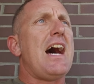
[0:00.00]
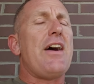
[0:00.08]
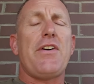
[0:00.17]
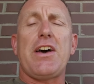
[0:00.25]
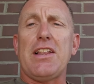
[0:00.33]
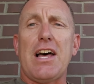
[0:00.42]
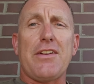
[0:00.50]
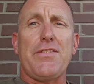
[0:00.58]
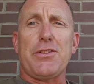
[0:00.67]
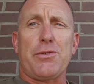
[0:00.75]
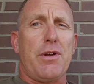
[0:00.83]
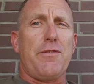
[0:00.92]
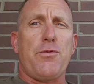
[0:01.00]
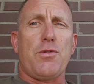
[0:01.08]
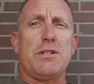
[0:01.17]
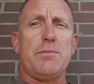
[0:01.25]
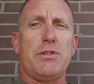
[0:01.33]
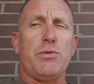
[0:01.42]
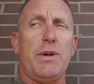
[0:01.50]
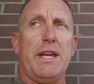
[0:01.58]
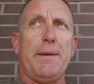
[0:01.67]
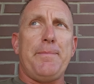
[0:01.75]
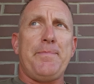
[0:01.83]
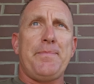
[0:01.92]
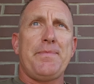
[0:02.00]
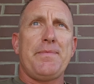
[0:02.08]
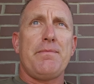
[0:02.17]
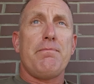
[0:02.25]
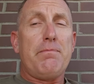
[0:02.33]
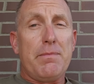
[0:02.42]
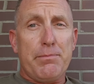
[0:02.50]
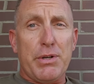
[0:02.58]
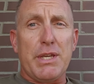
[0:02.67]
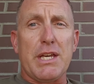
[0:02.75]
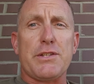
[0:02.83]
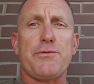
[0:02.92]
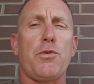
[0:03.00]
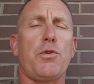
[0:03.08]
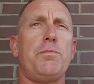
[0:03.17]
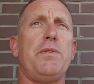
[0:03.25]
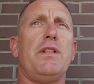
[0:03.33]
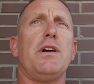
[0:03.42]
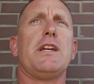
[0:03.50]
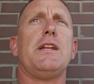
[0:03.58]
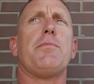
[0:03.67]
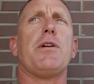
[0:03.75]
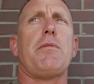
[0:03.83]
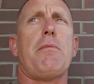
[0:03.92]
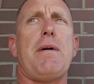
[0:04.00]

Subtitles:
I've had a lot of other great Fords in between, but yes, Ford would be lucky to bring me